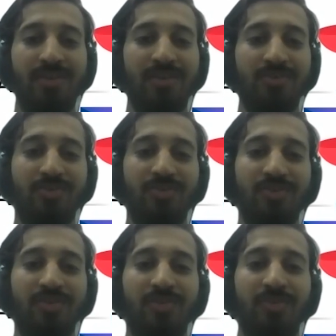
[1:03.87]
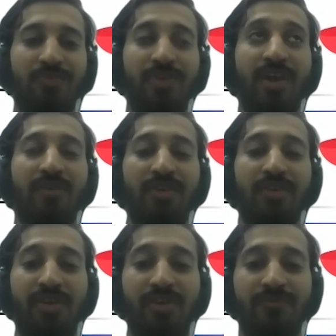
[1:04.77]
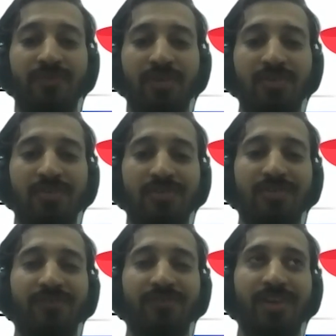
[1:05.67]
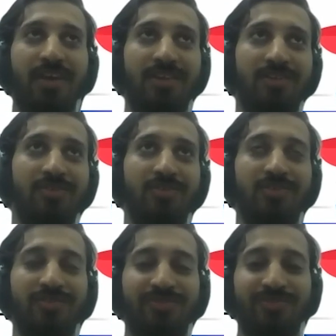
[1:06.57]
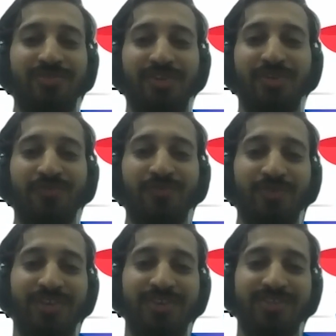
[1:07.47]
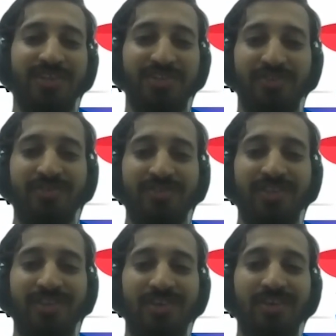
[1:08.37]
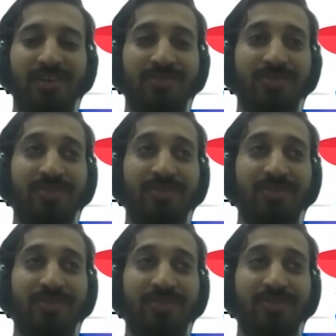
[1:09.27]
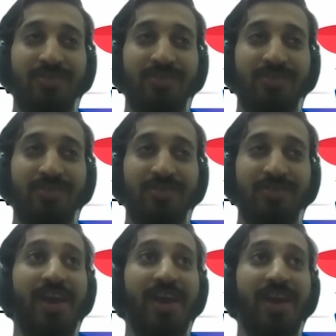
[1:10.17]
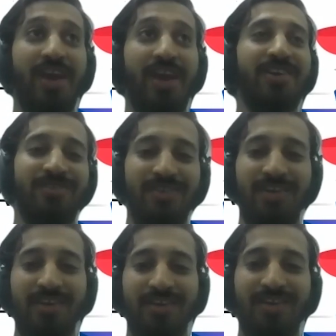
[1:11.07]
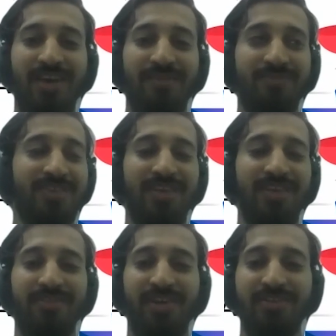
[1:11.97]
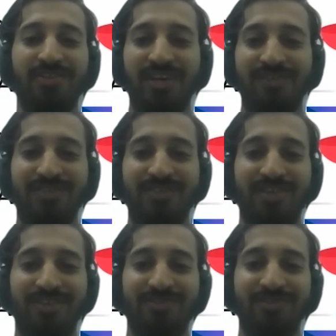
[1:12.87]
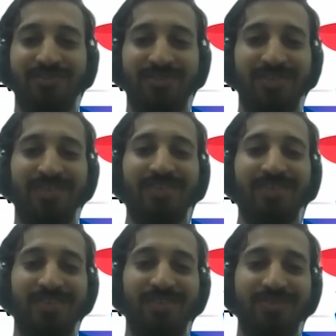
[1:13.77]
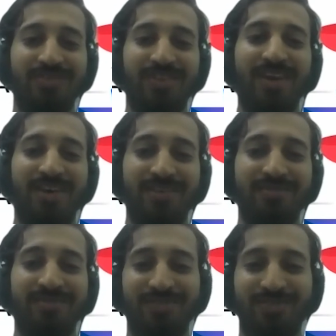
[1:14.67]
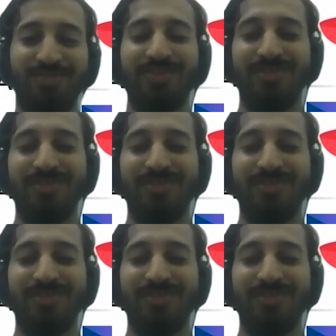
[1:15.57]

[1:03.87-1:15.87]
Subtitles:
So we are having rainfall for 3 to 4 days continuously. So right now, I'm seeing rain showers here too. So yeah, it's good.